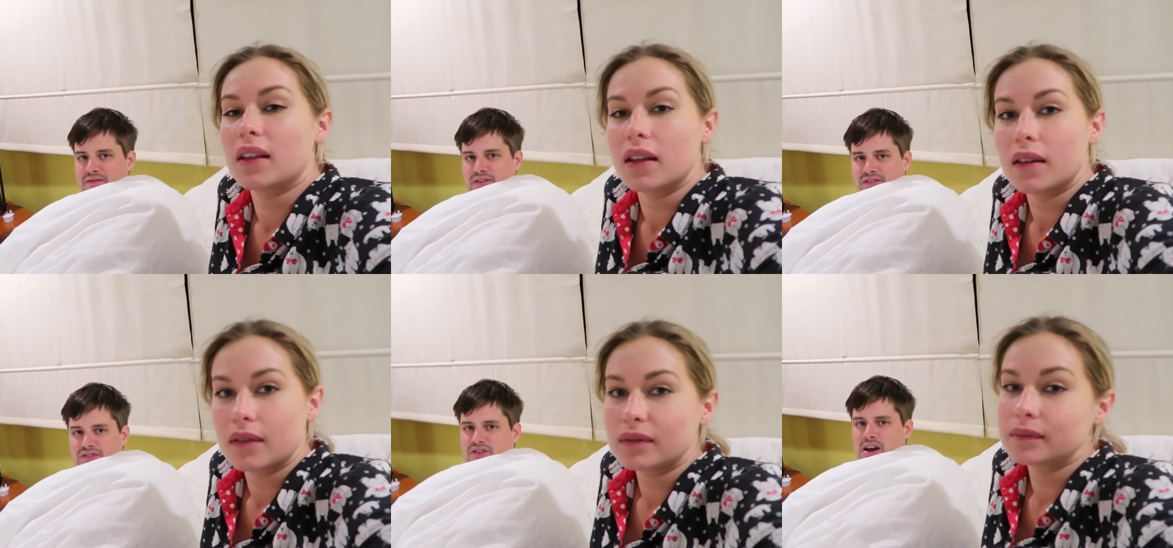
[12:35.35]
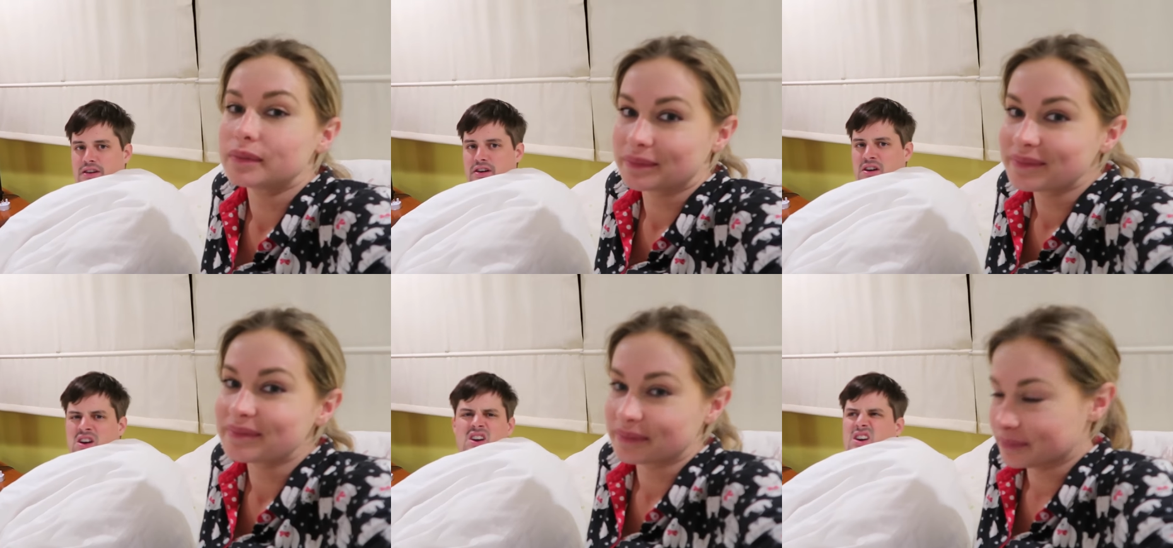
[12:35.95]
Speaker 1: it versus trying
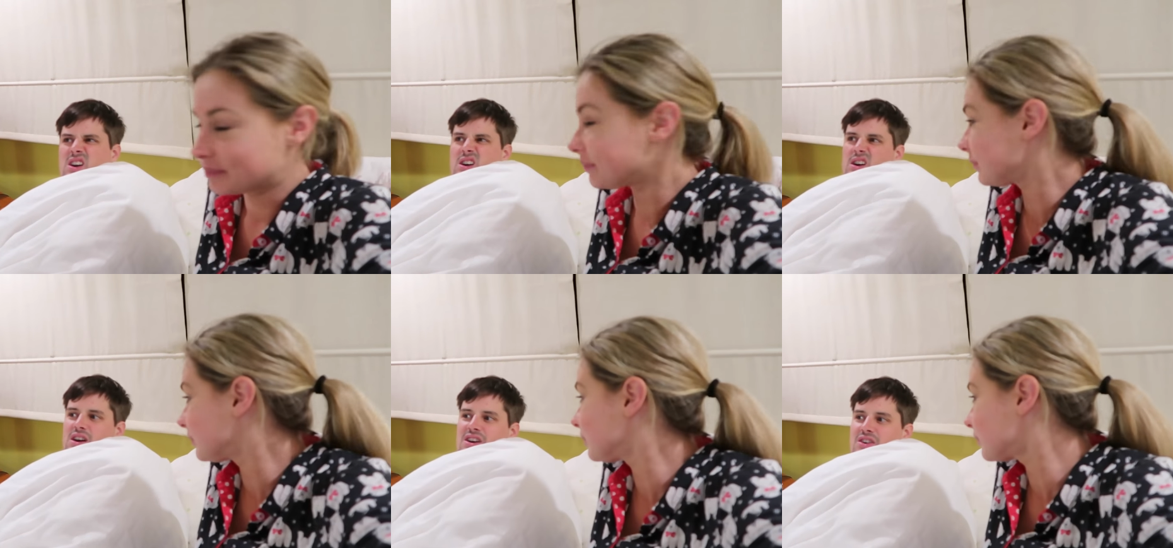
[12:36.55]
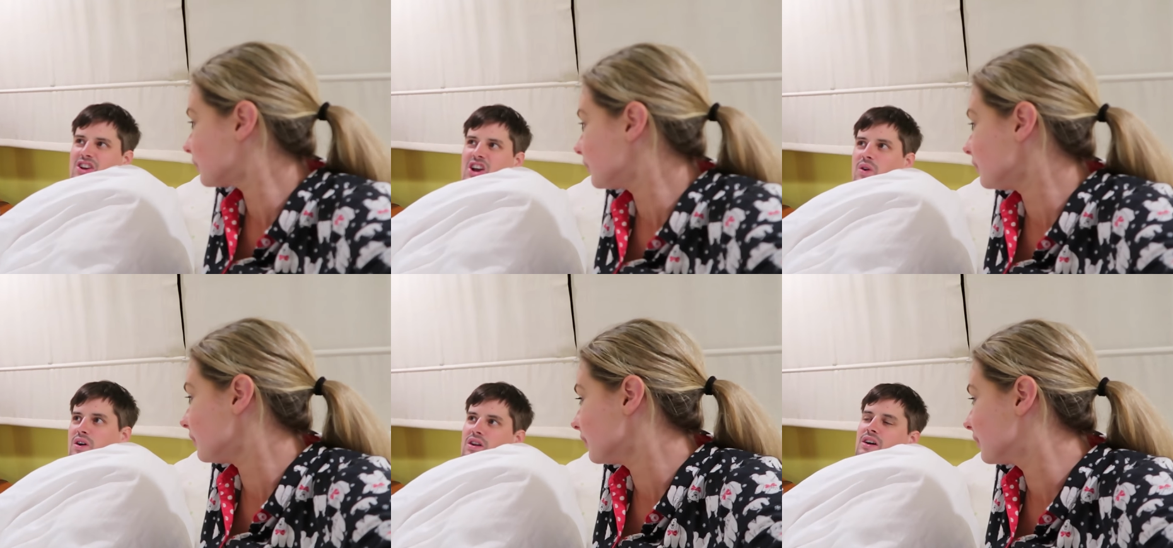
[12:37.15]
to
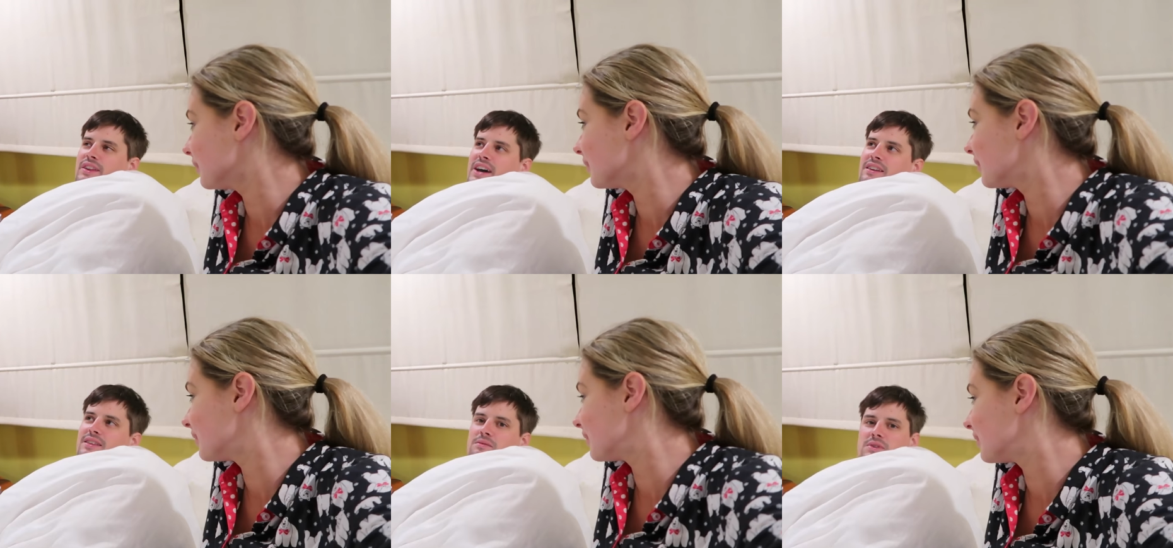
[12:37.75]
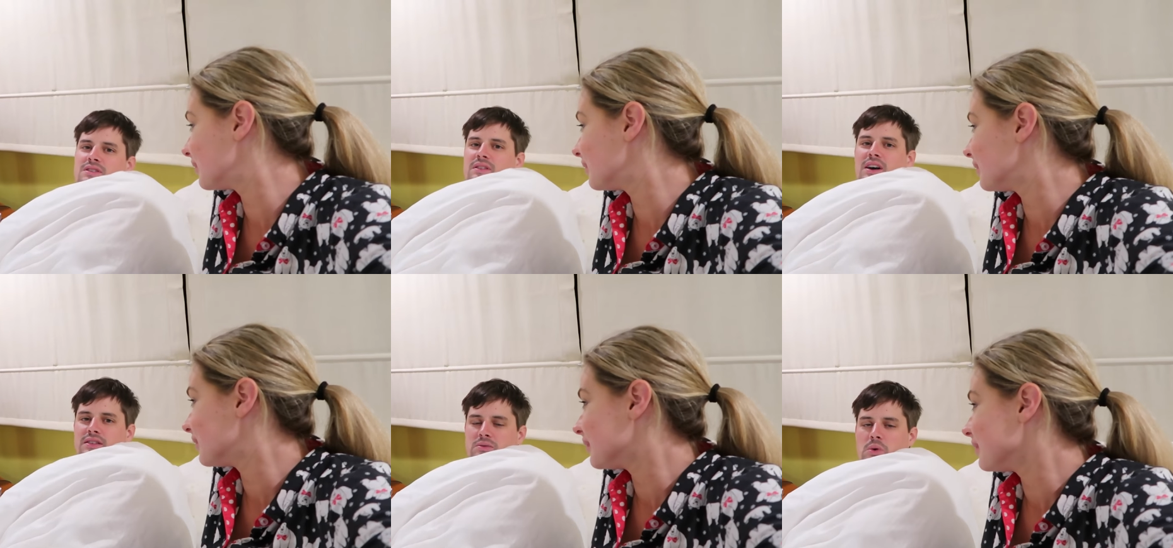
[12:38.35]
go out all night and then miss a
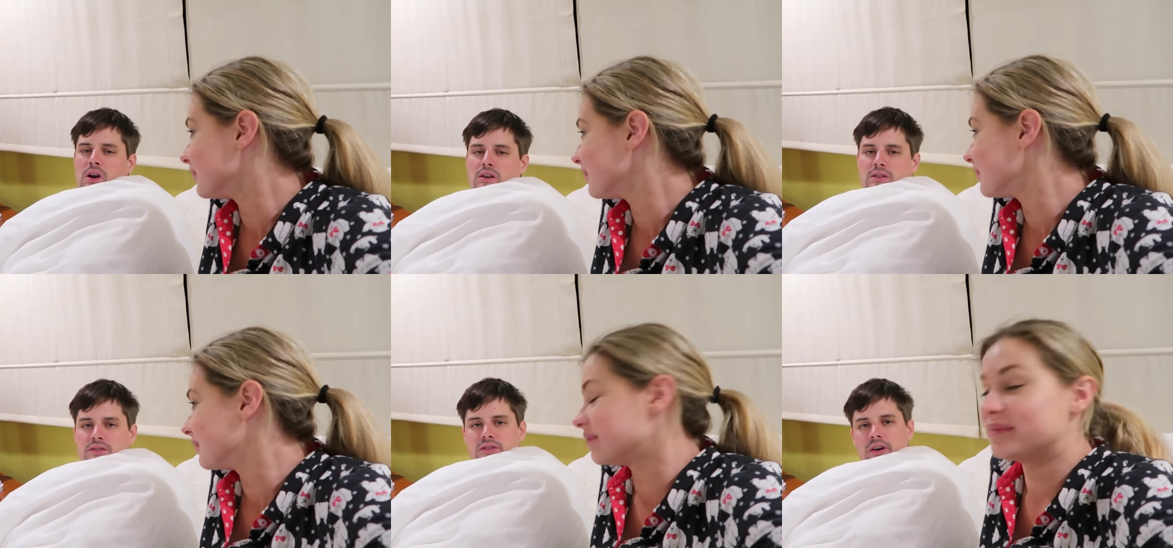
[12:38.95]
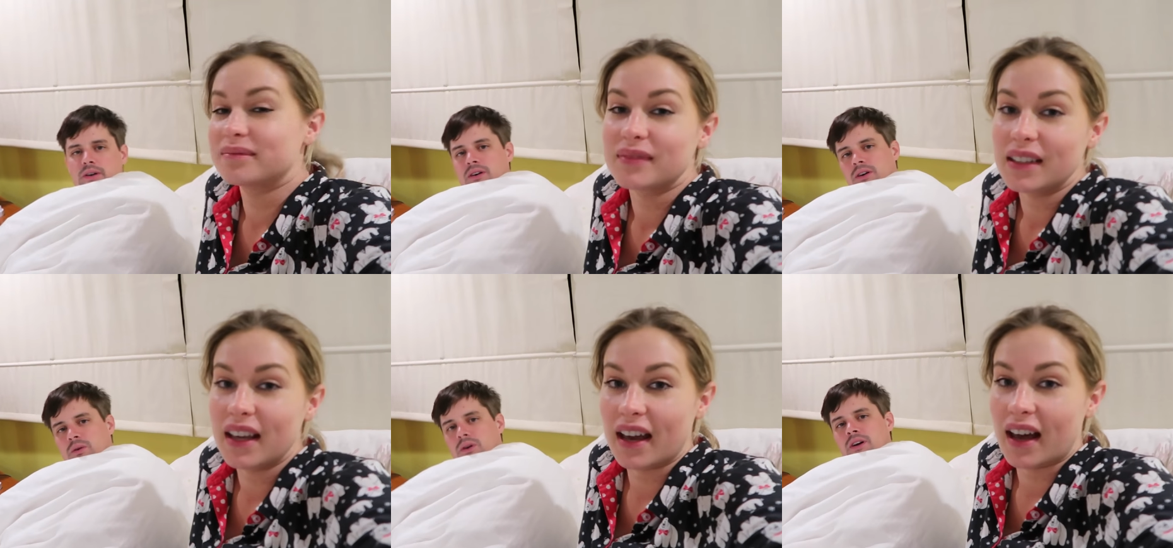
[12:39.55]
lot of tomorrow so
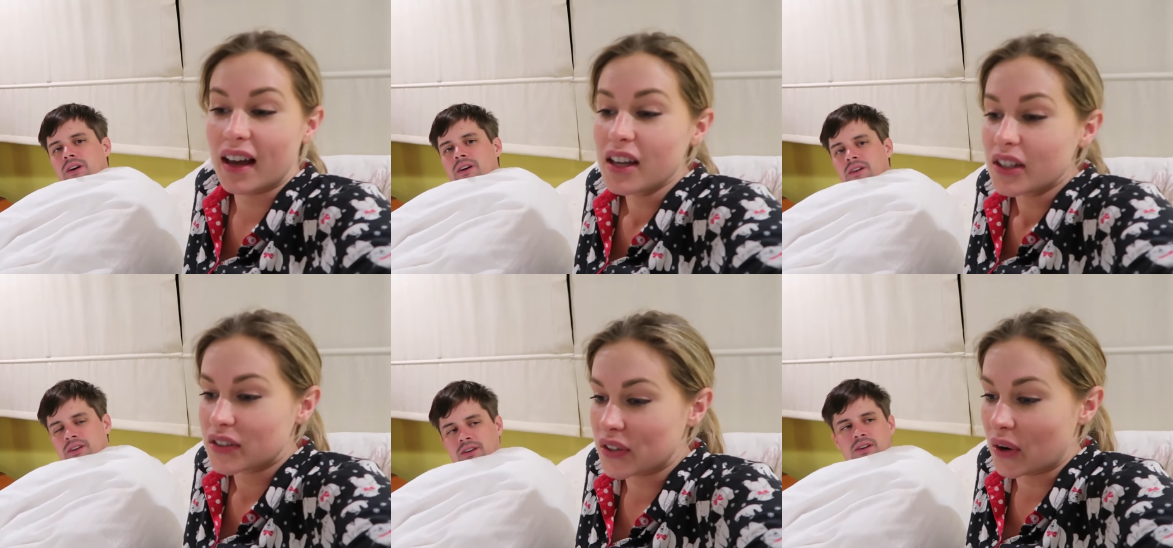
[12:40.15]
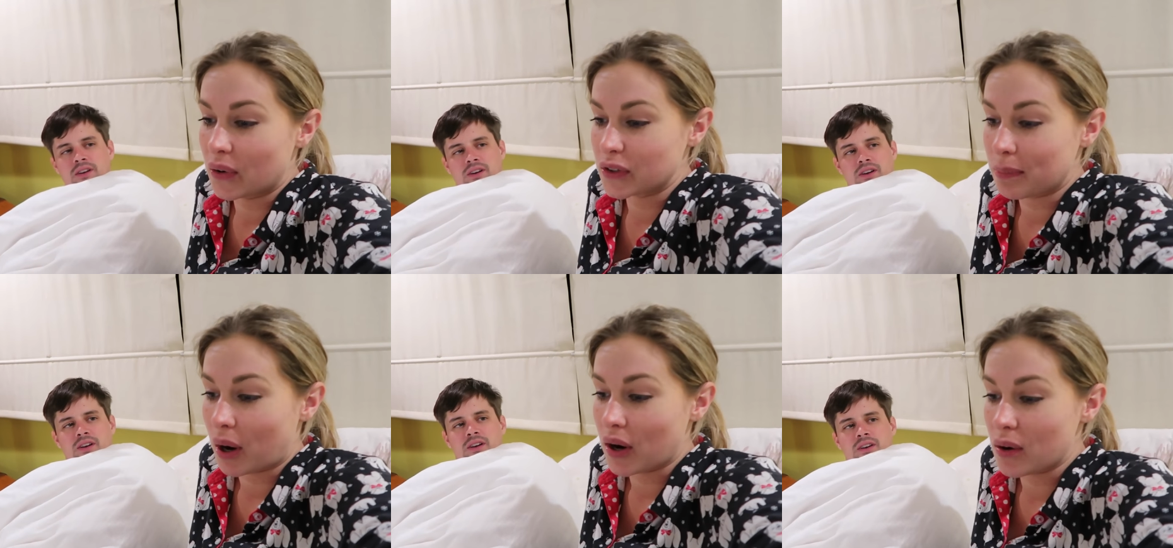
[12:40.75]
Speaker 2: yeah so
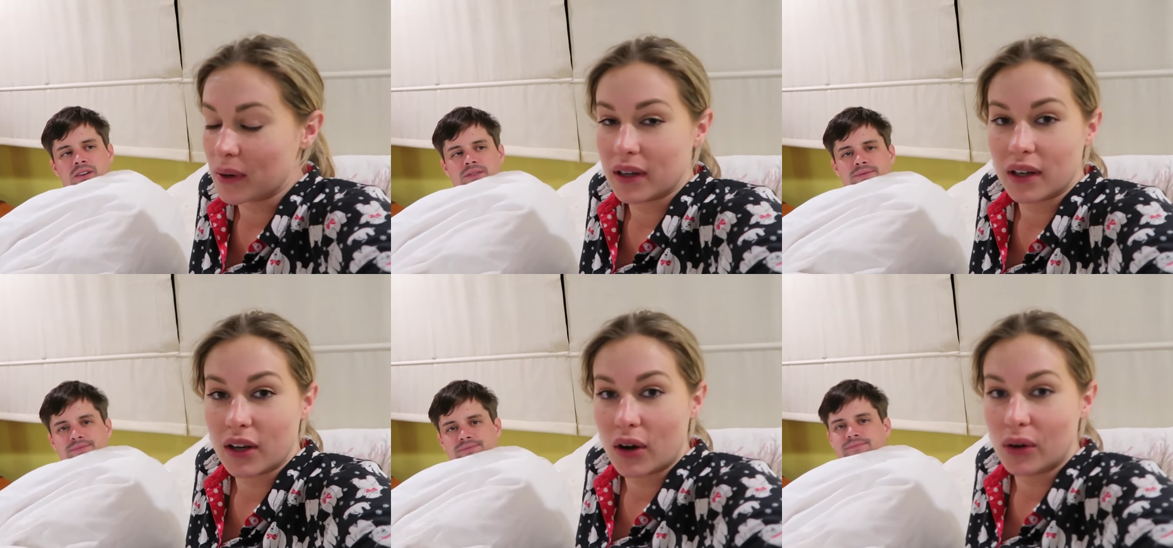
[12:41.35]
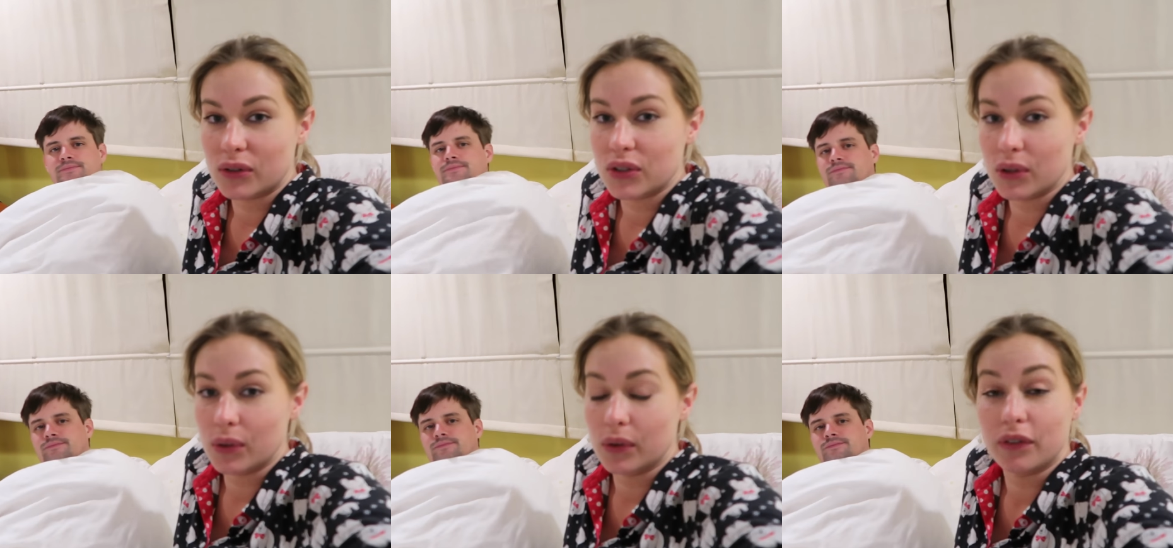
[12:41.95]
tomorrow we're gonna go
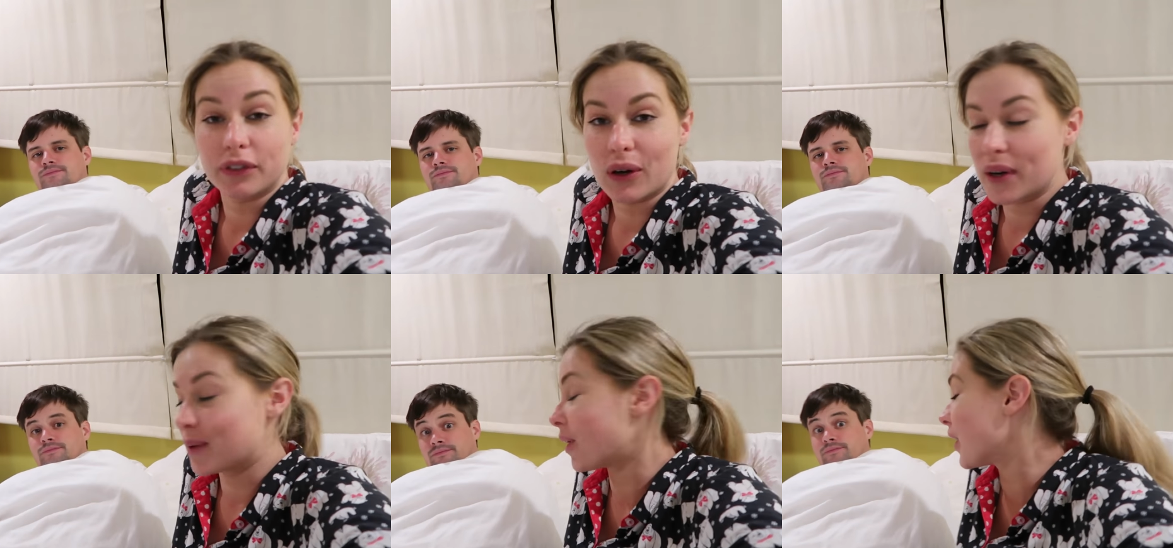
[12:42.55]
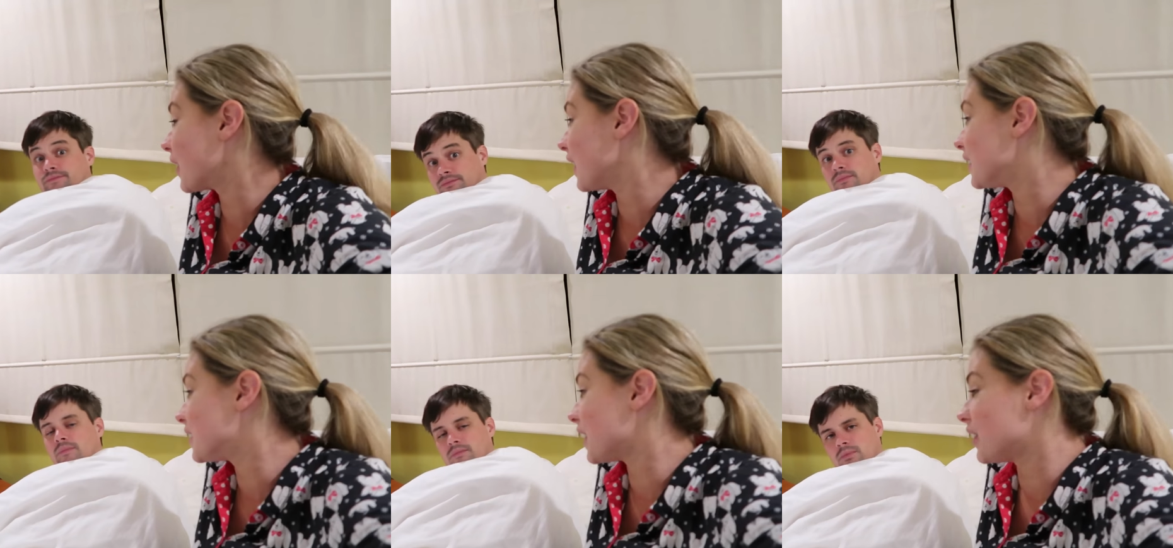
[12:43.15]
to the floating
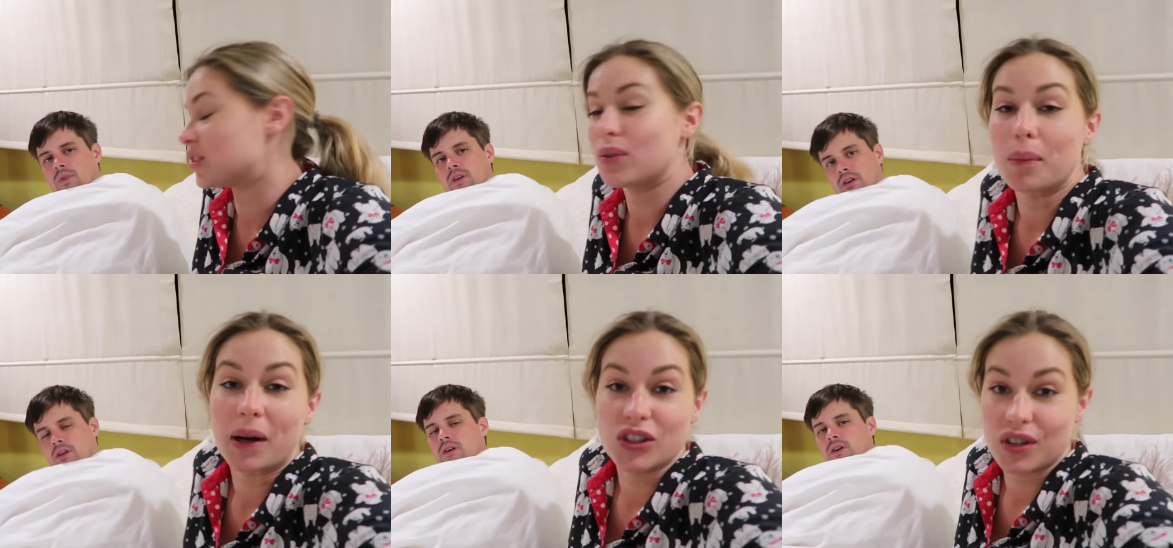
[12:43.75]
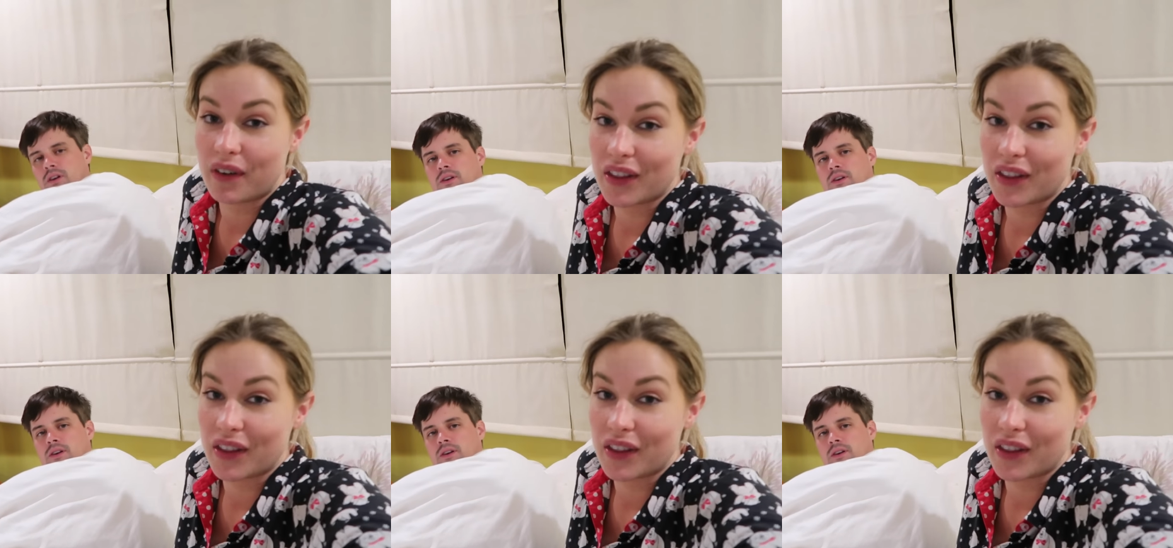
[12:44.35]
markets and do a bunch of